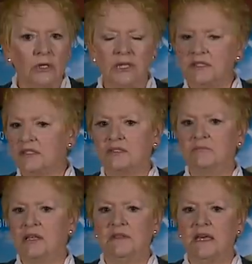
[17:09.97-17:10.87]
It
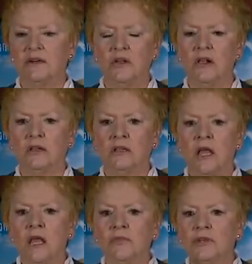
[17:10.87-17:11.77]
doesn't mean that at all.
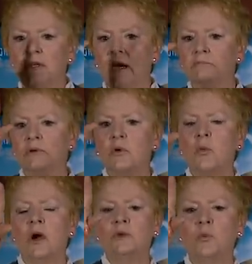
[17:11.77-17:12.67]
The number
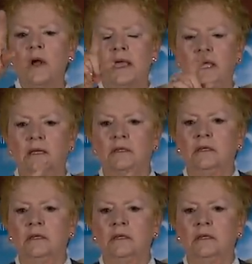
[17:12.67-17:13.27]
one way